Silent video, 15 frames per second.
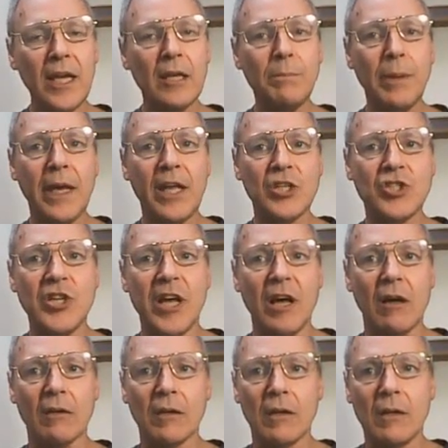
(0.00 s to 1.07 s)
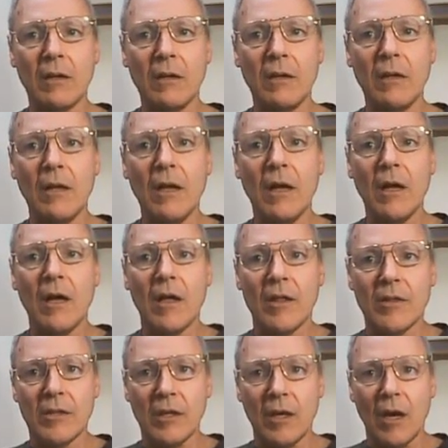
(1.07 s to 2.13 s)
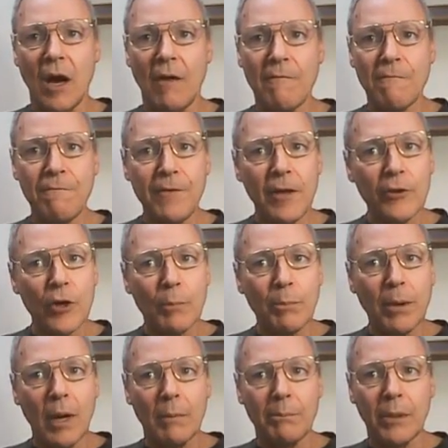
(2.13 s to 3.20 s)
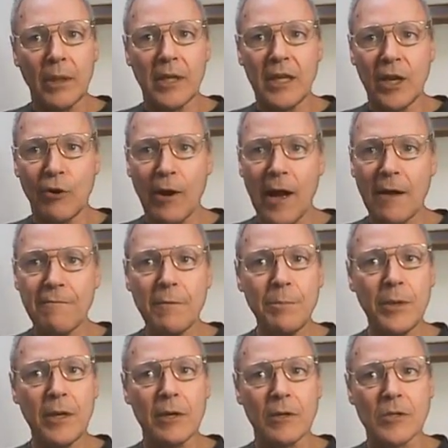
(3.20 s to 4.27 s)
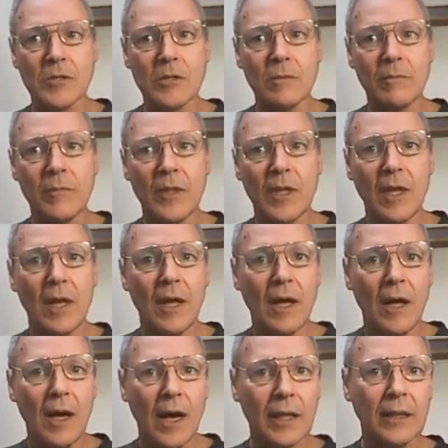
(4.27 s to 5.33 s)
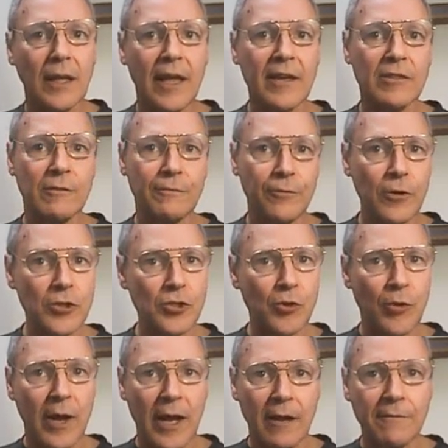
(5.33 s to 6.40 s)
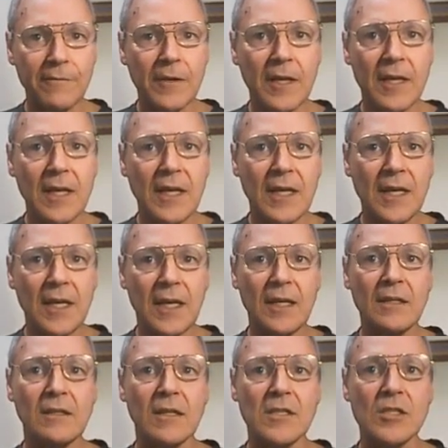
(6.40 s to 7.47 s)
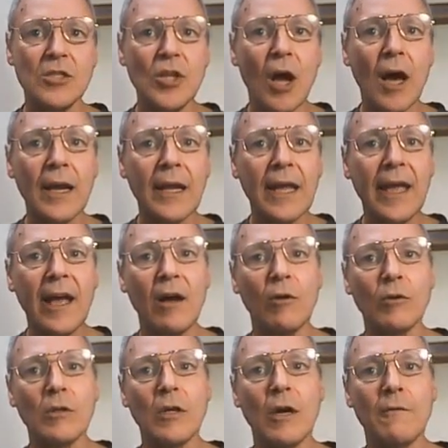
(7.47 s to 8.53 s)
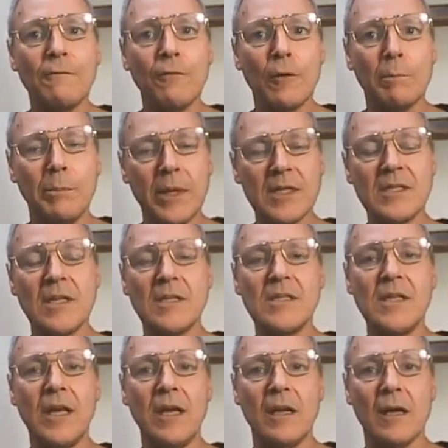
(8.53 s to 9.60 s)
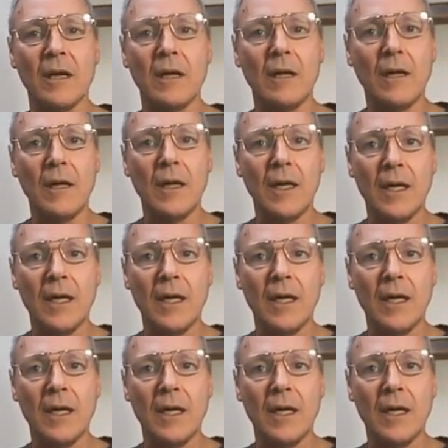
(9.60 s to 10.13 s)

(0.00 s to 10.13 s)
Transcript: Hit Page Down. The failure probability graph appears. Unlike the first graph, it does not account for business data.